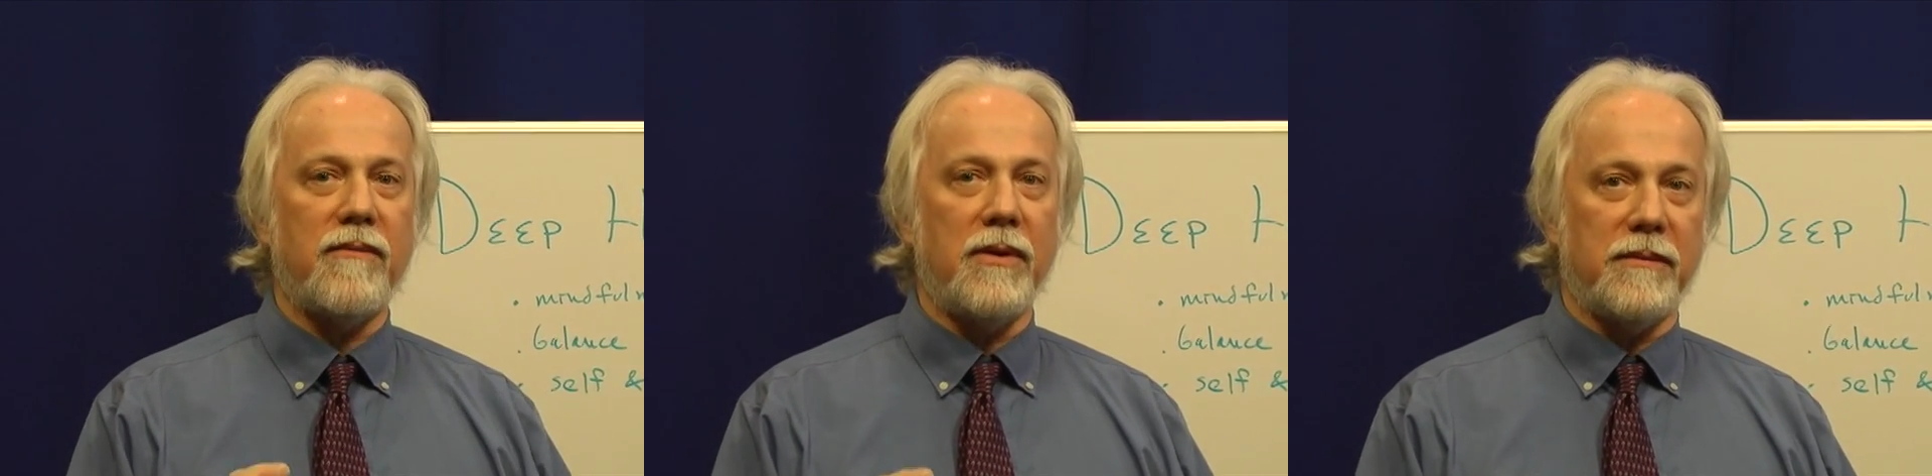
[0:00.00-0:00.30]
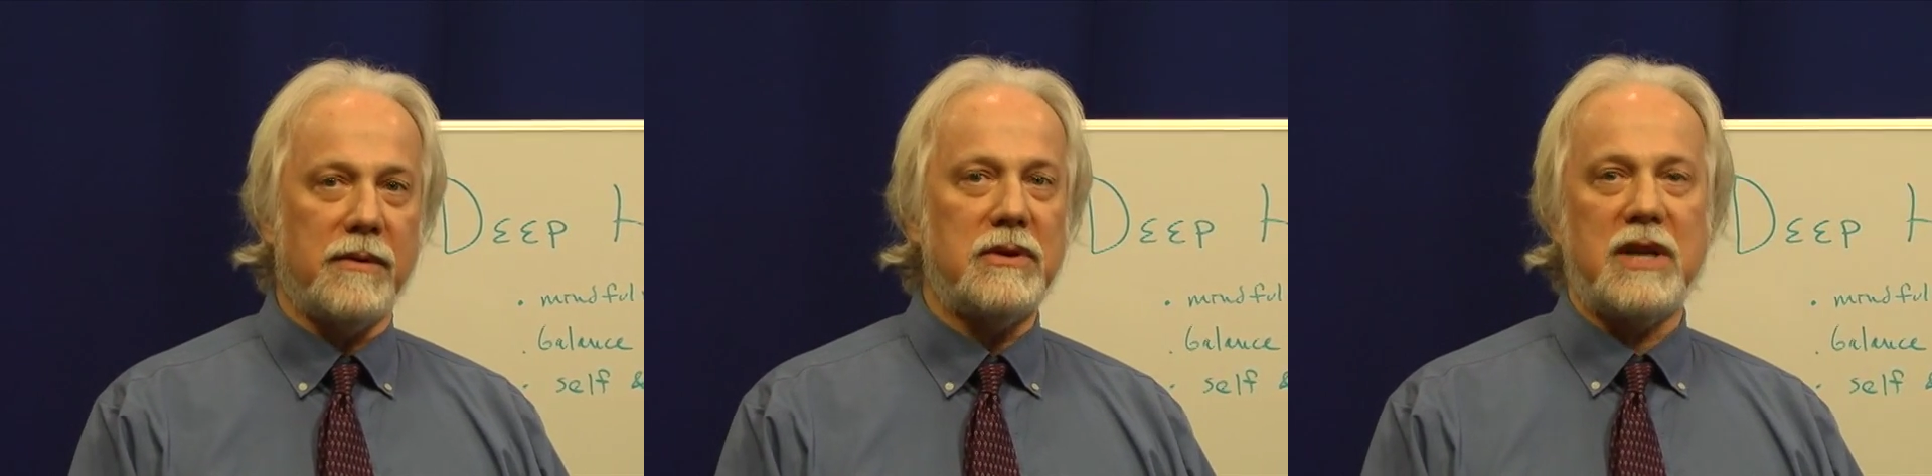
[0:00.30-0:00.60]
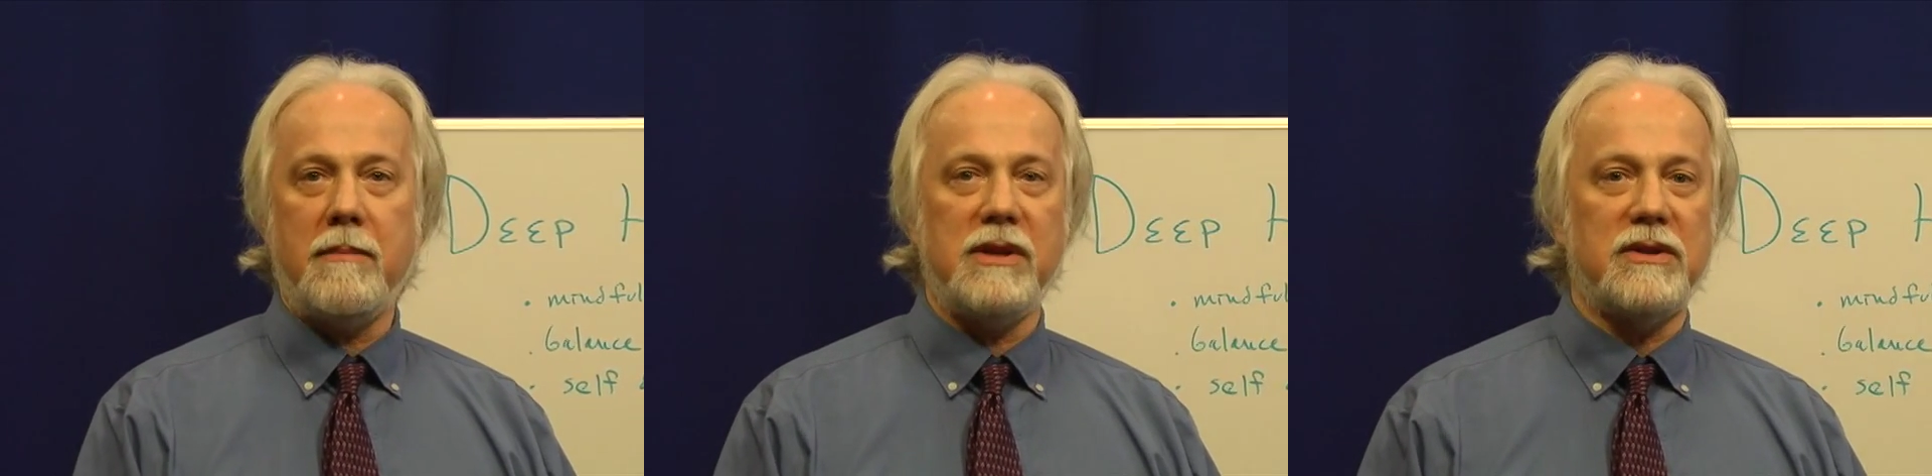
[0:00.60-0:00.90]
for the first
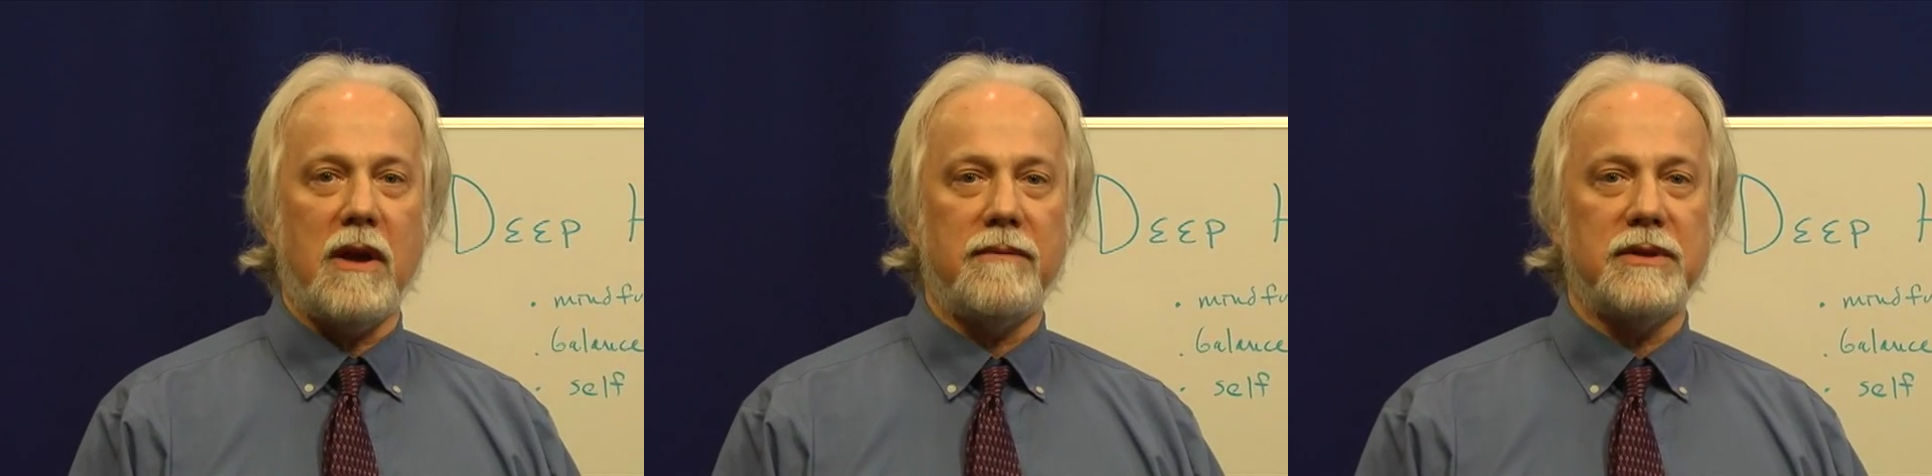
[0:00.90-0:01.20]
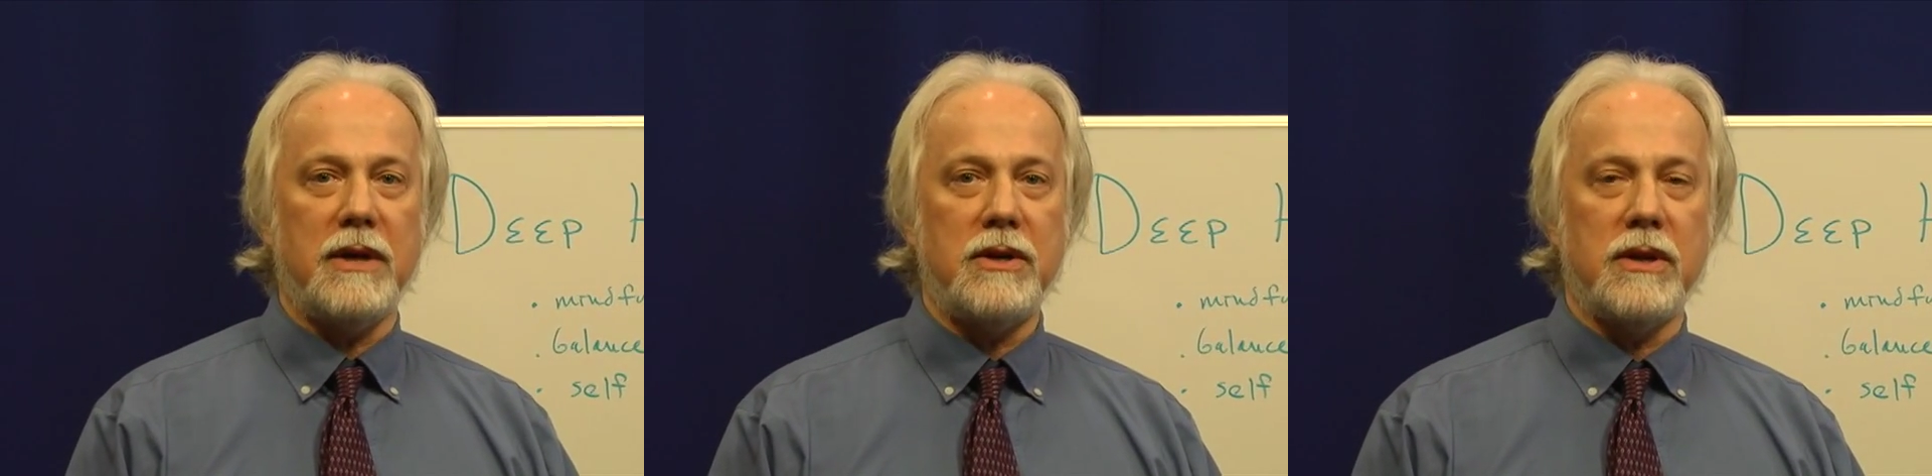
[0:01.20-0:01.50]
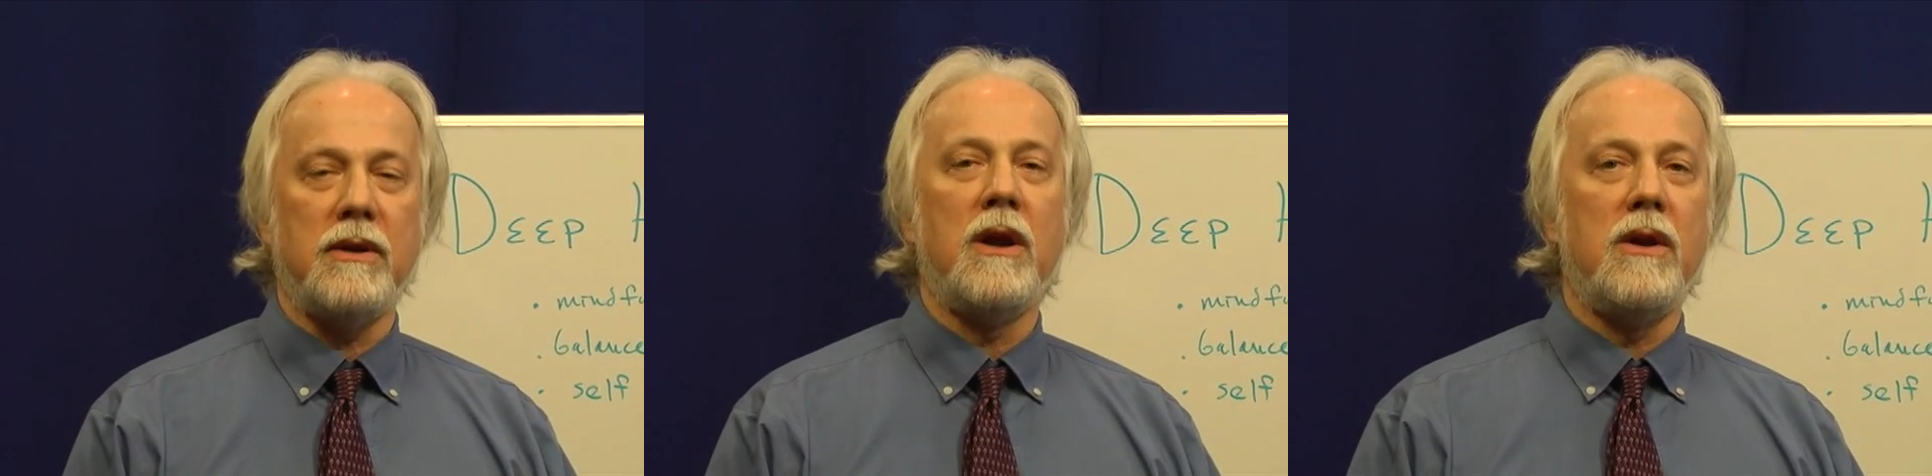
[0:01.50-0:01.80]
time in this conversation,